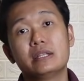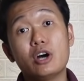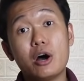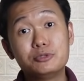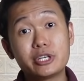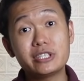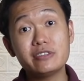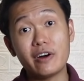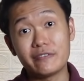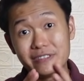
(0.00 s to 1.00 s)
The objective
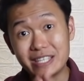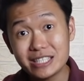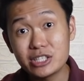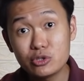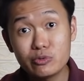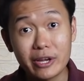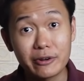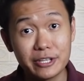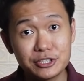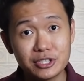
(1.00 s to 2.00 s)
of these new
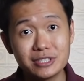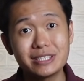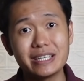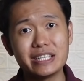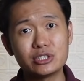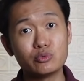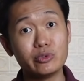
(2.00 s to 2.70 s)
regulations is to